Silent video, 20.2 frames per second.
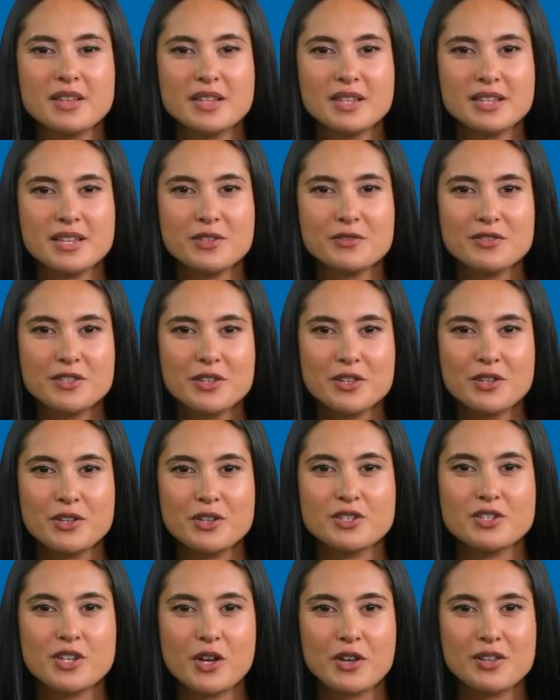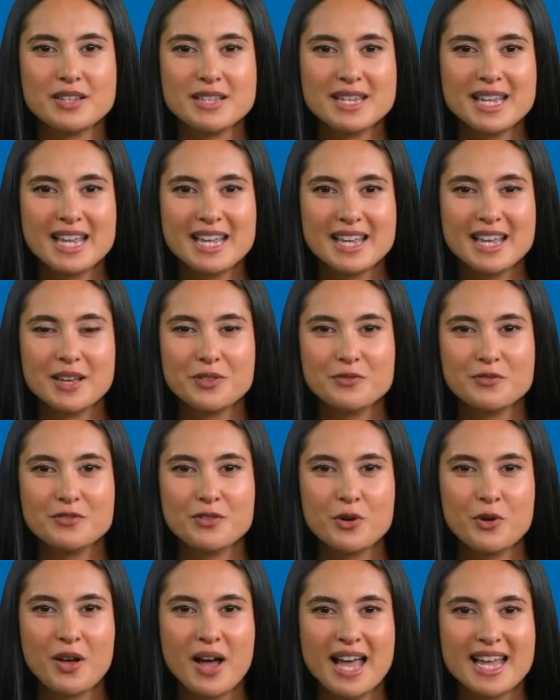To view your charts and gain
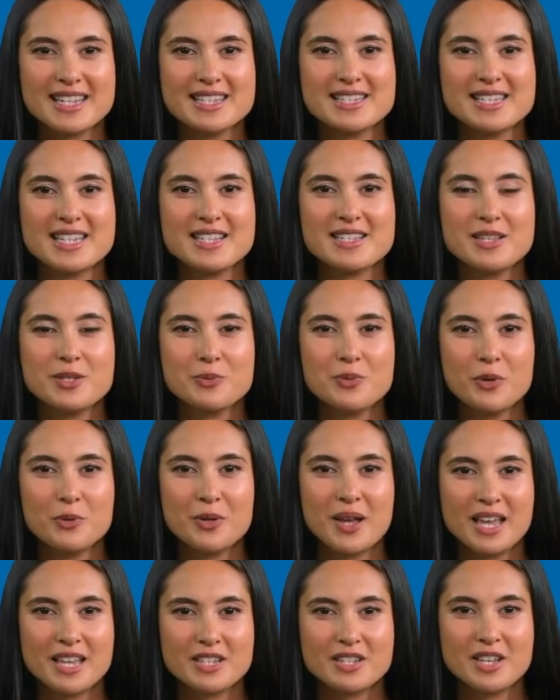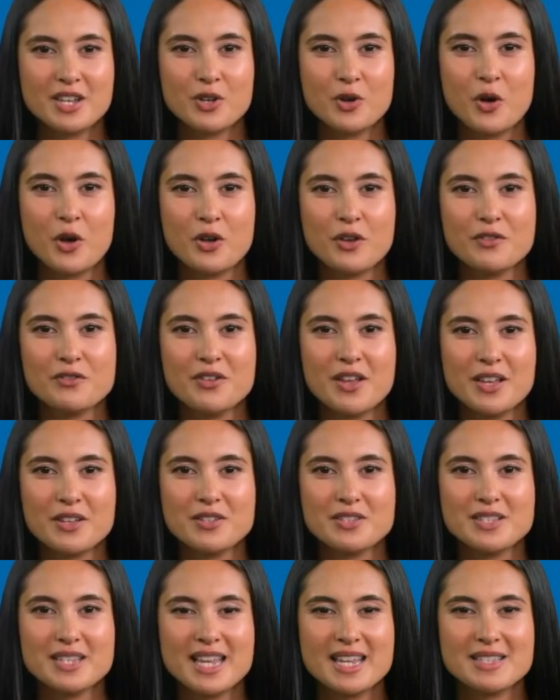full access for managing
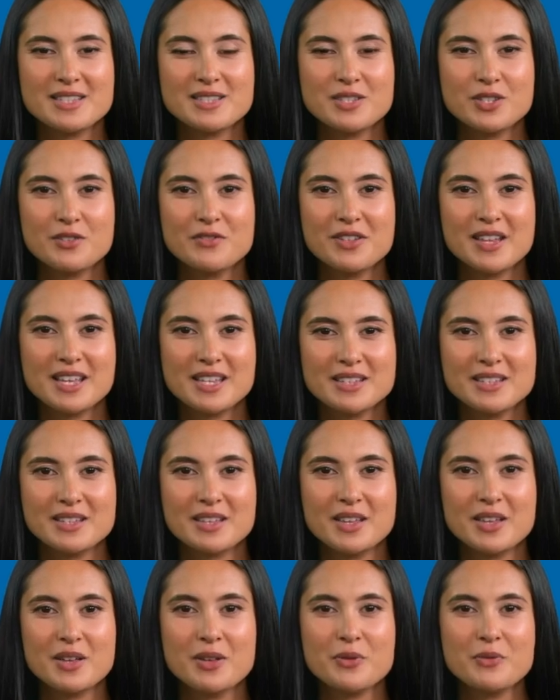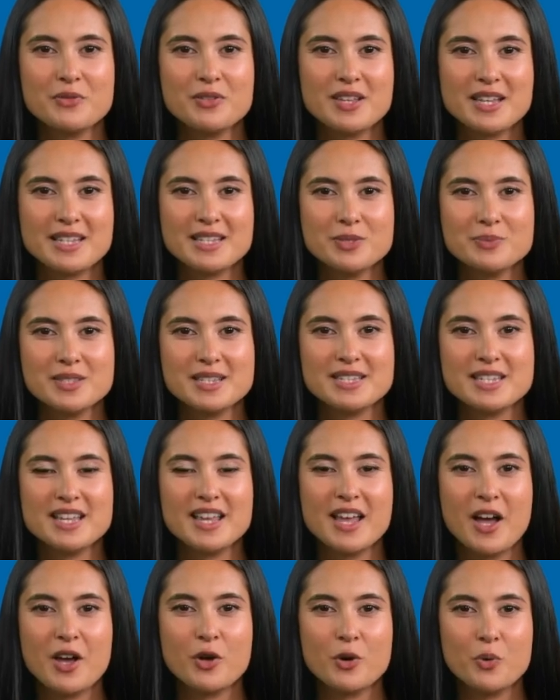qualifiers and surveys, please visit
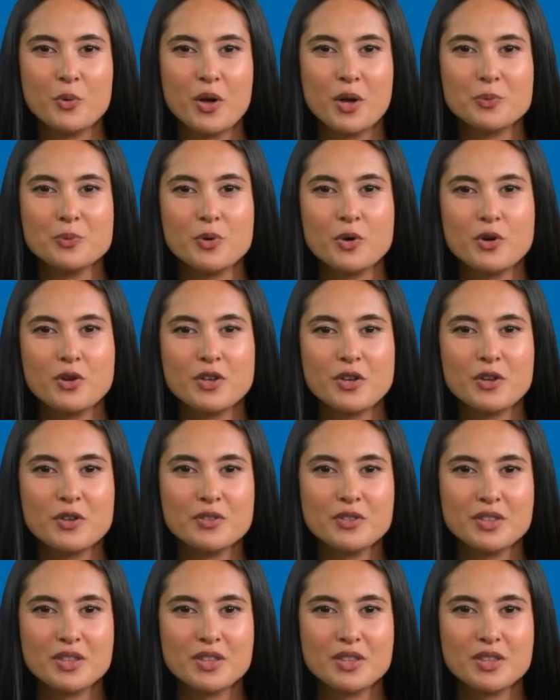our web portal.